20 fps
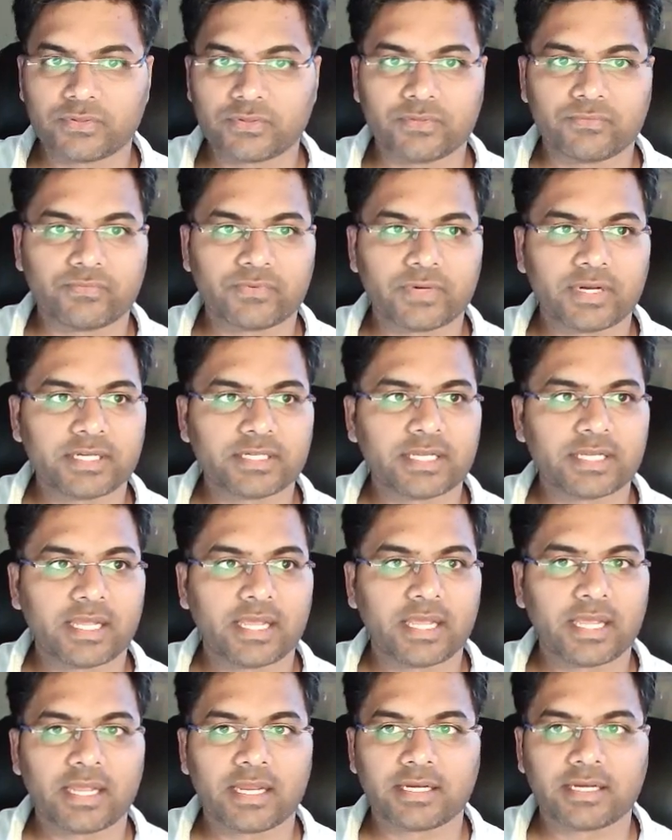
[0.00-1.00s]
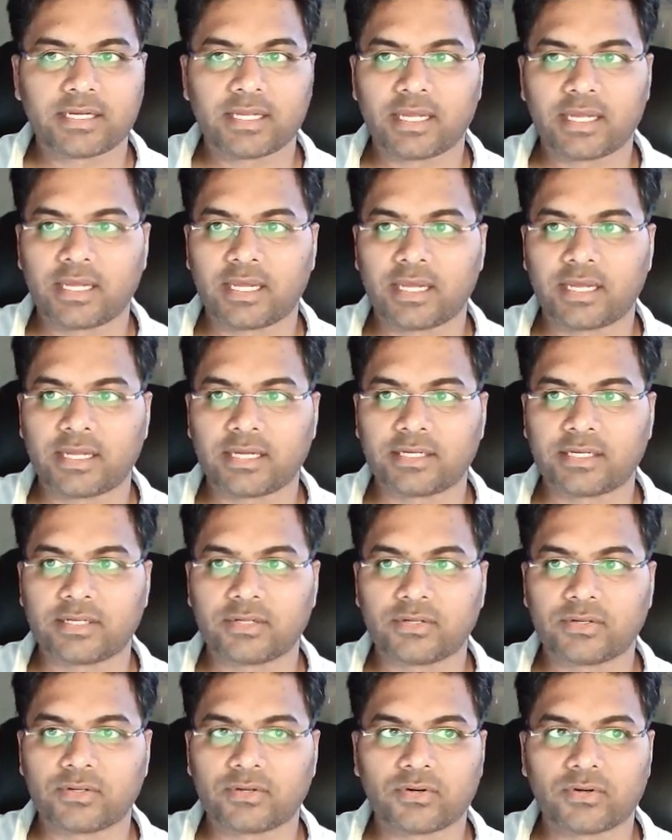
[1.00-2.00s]
to the front end
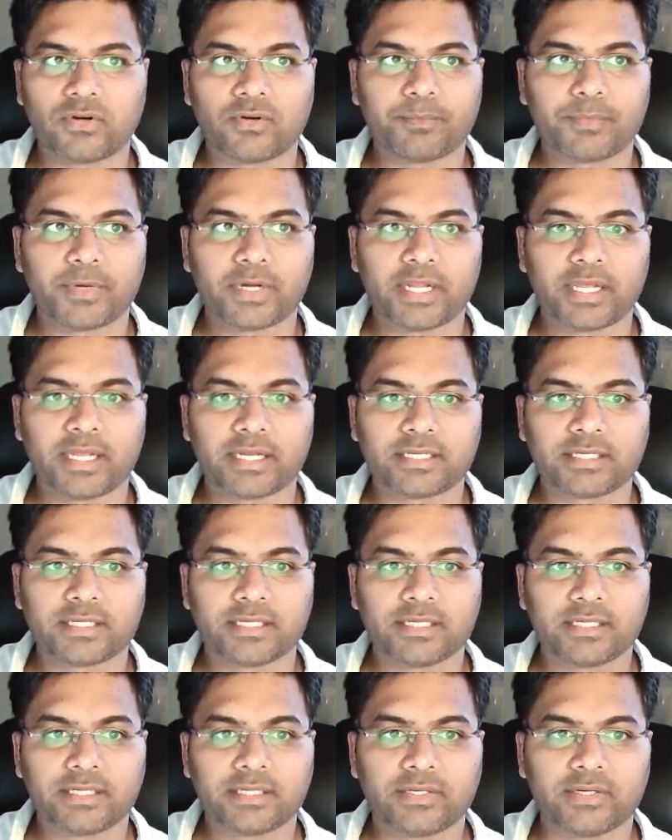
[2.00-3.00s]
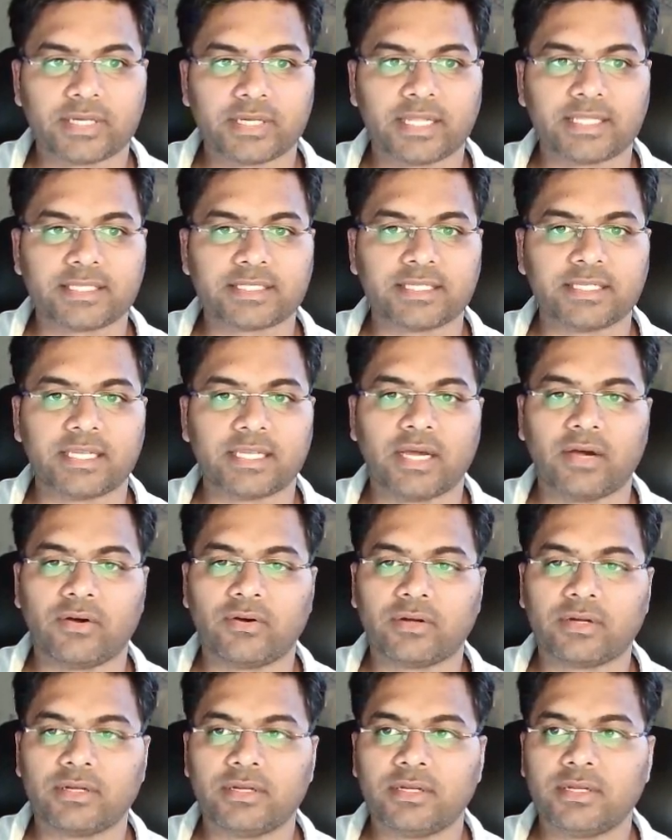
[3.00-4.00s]
and open it, you can see
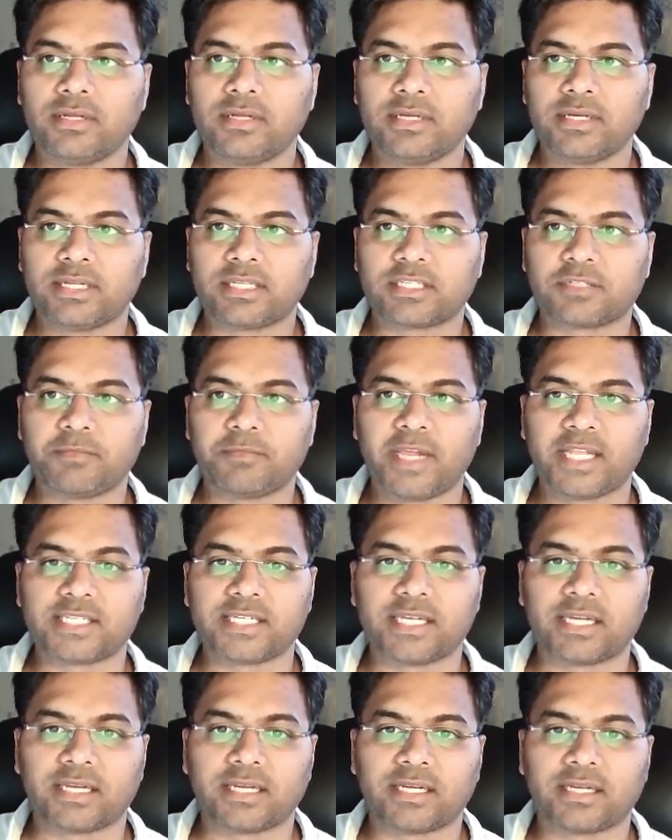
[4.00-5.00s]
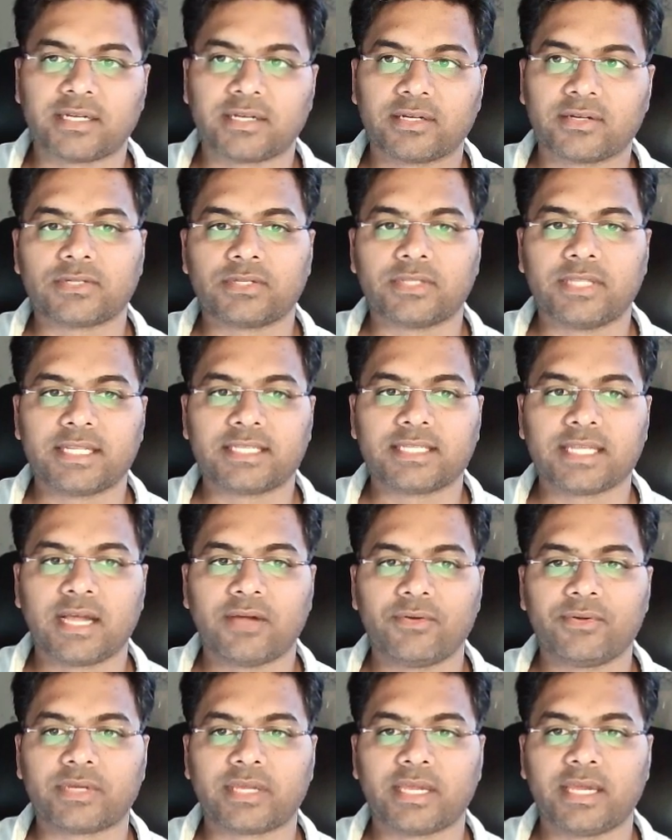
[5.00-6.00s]
now it's matching. So that's
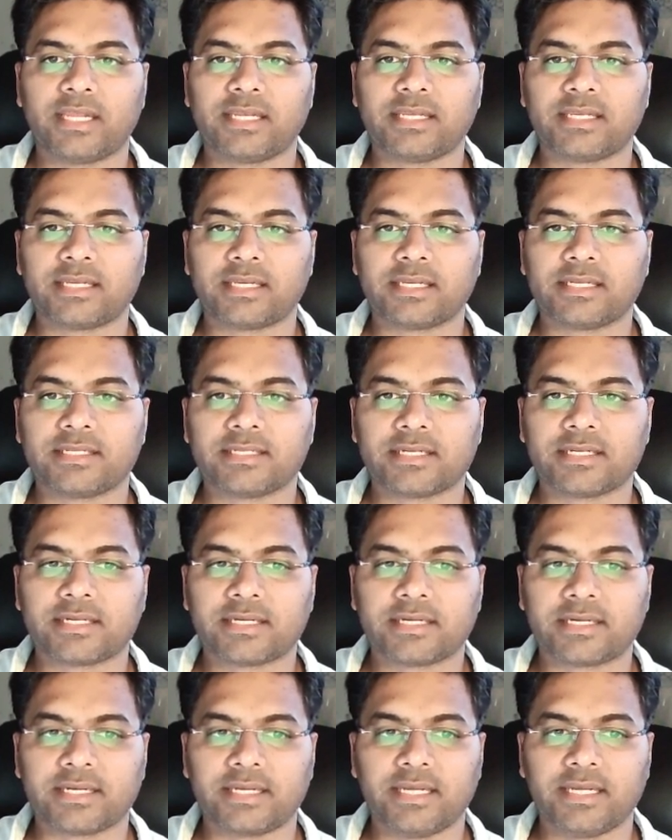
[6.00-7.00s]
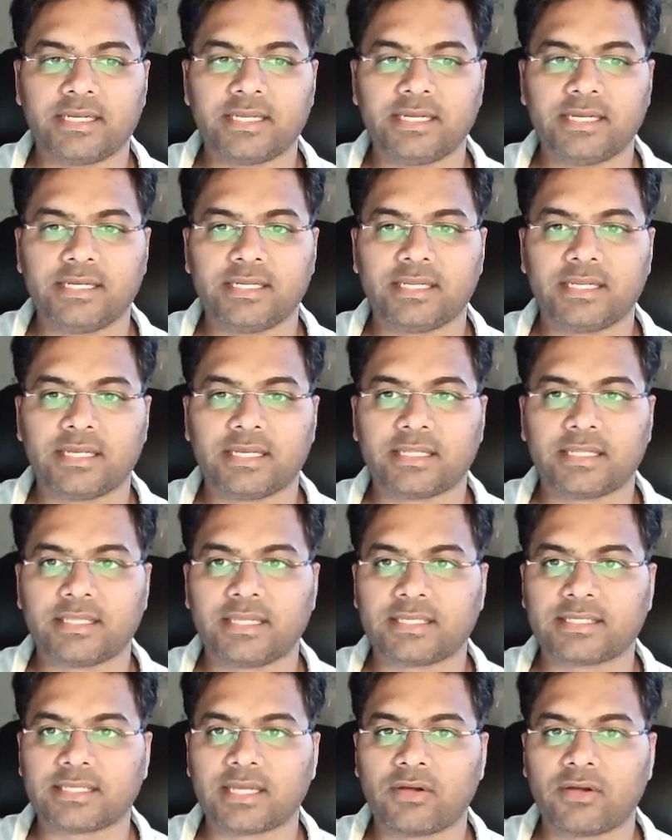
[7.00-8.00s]
how you can create it.
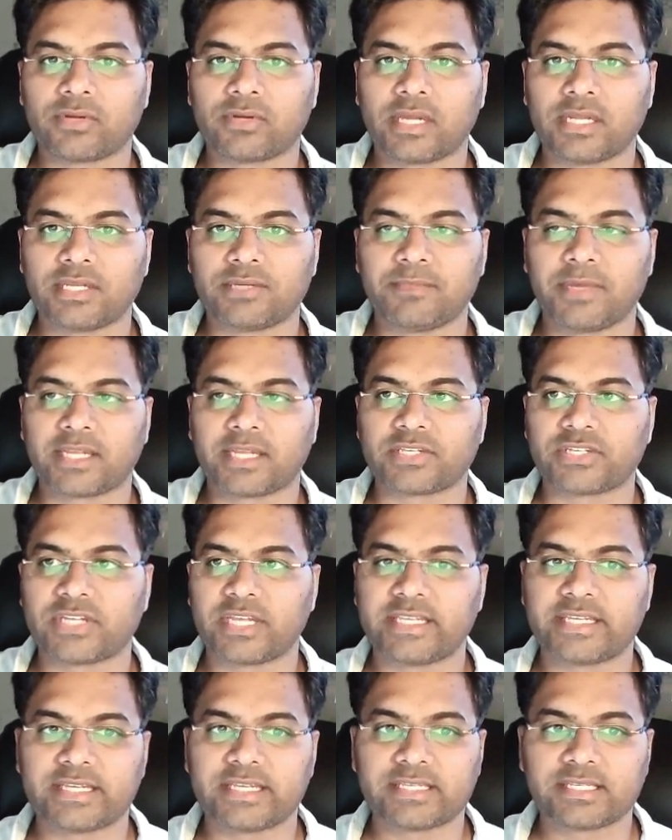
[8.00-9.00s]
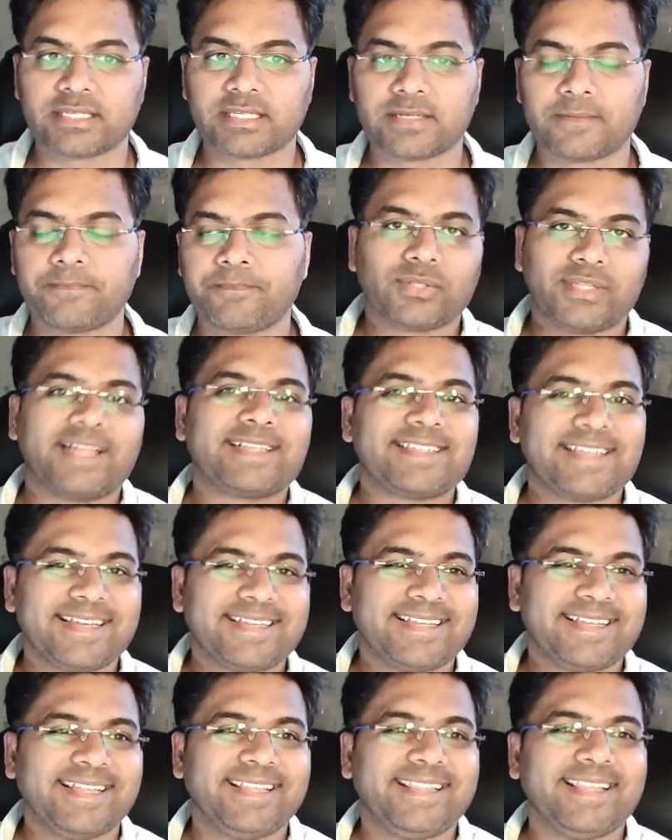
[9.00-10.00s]
That's how you can make changes. So that's
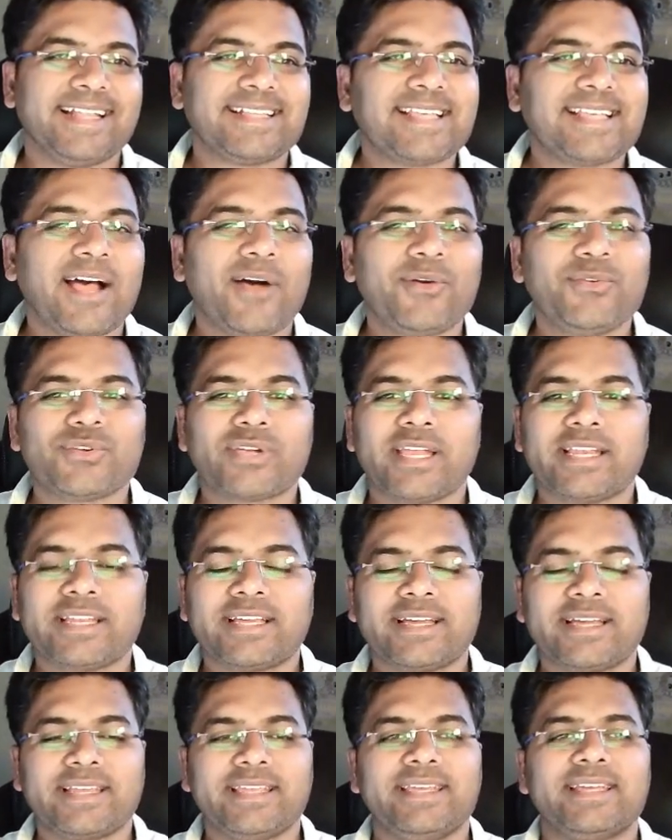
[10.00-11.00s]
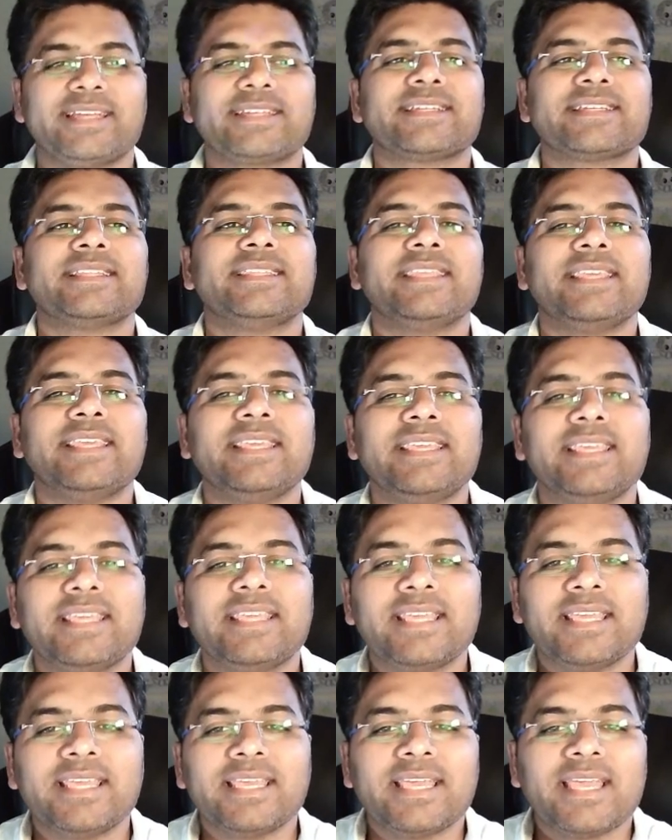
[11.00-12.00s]
it. That's how you can create the